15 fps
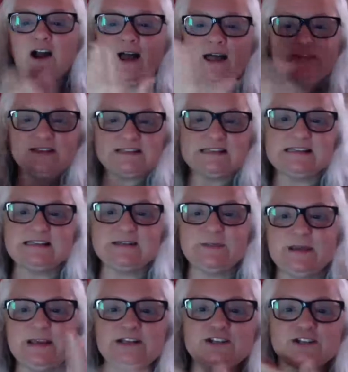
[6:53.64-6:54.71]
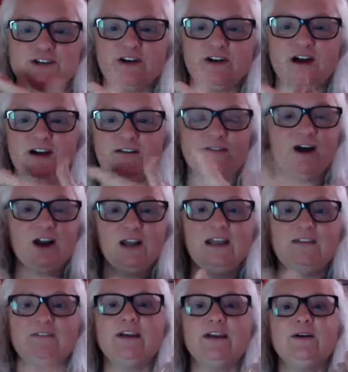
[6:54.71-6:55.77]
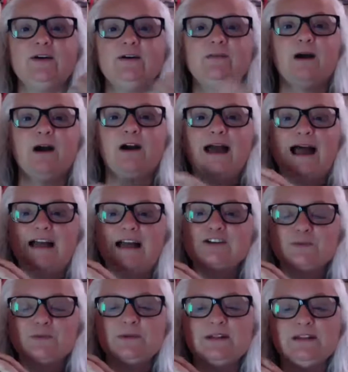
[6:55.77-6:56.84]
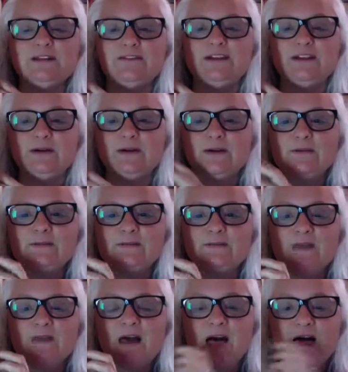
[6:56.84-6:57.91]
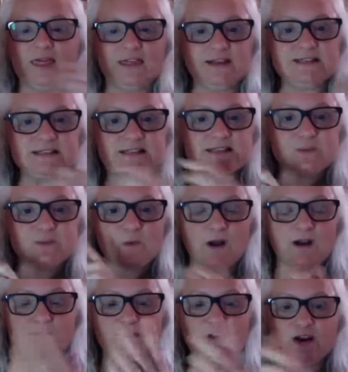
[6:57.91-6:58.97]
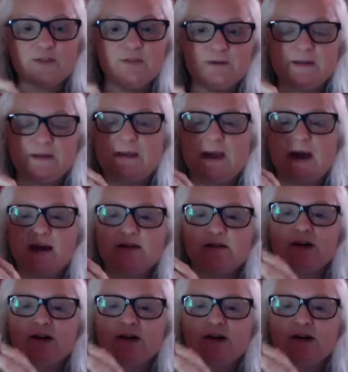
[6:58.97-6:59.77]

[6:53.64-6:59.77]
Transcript: this is a picture of our living room, our actual living room. This is one of our 3-panel